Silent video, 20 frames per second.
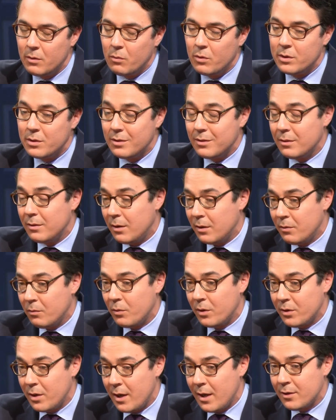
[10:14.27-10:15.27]

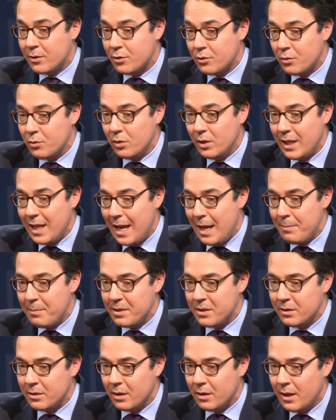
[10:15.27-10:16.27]
what has truly
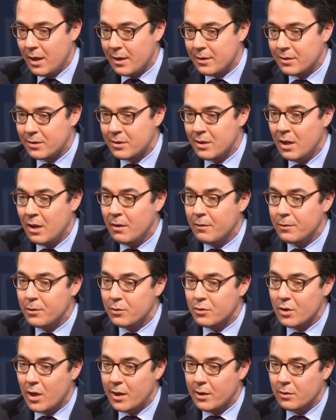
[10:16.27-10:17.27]
happened in the last
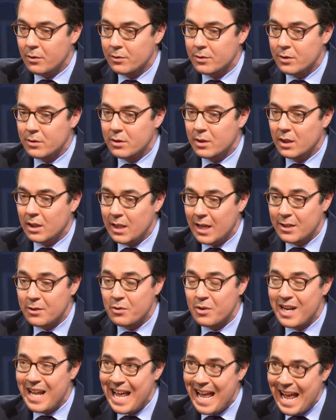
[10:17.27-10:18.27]
few cycles is the
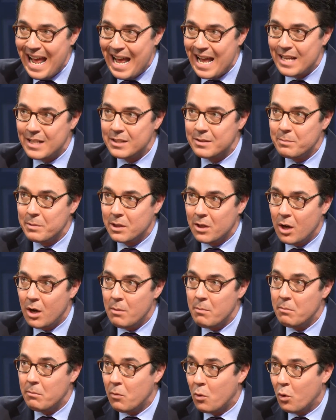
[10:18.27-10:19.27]
electorate has
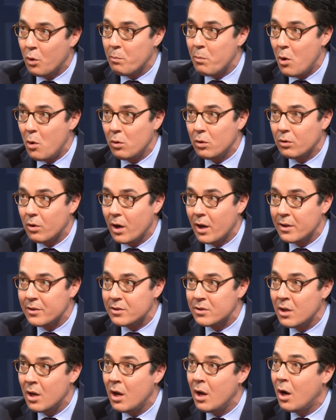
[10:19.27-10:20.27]
become more
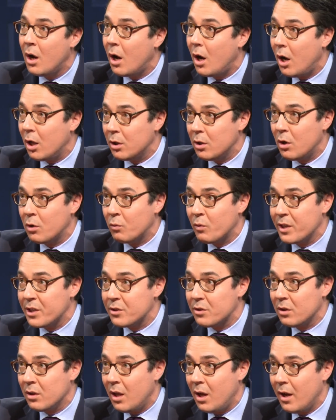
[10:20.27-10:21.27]
polarized along
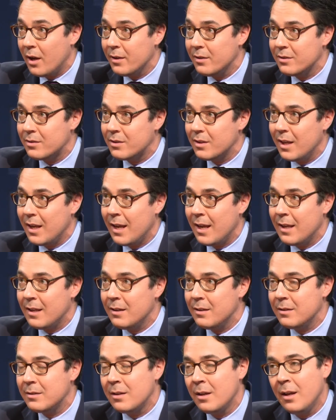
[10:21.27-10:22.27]
racial lines,
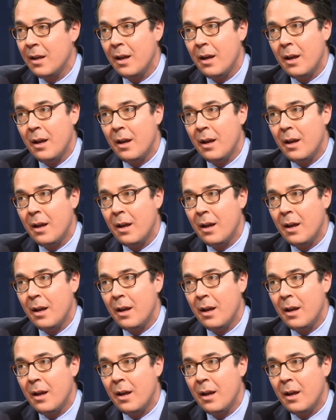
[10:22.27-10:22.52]
and